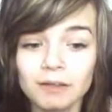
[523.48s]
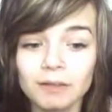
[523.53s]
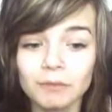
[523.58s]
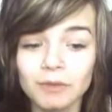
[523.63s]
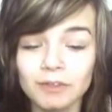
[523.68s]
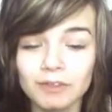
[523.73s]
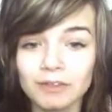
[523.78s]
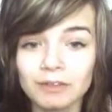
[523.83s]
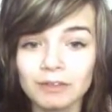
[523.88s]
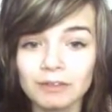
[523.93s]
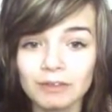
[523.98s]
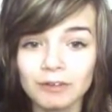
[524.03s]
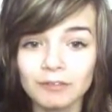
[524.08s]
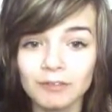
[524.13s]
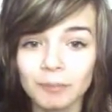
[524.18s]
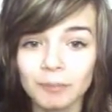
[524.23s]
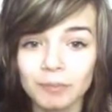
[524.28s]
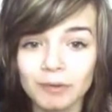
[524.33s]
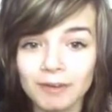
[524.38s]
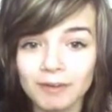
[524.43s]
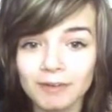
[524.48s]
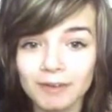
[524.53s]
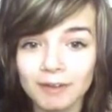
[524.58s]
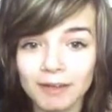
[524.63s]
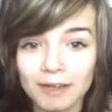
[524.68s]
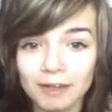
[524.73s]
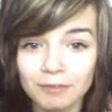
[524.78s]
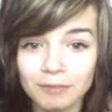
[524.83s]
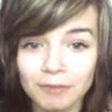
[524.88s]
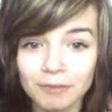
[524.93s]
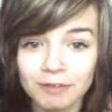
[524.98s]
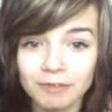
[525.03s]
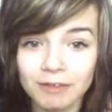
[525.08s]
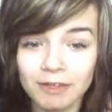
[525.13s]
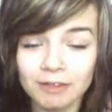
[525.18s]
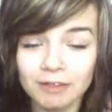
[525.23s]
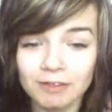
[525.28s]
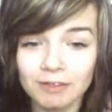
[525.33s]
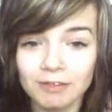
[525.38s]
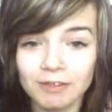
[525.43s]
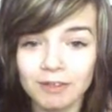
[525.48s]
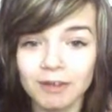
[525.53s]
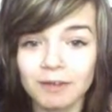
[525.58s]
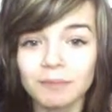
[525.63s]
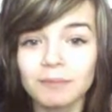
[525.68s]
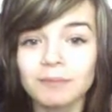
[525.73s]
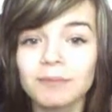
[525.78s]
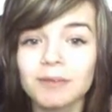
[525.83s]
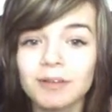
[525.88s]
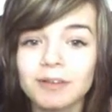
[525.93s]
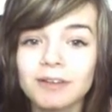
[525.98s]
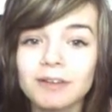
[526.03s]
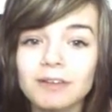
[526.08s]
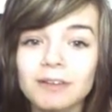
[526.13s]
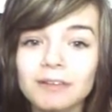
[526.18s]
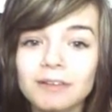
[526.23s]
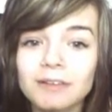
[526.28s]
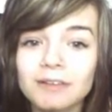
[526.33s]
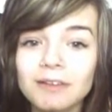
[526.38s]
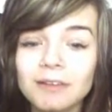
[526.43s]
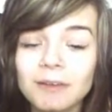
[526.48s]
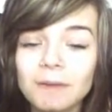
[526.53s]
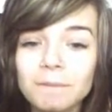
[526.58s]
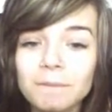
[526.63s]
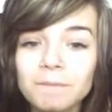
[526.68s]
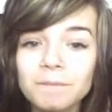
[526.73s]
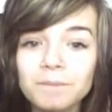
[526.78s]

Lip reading: which is another plus, I guess, for my relationship, because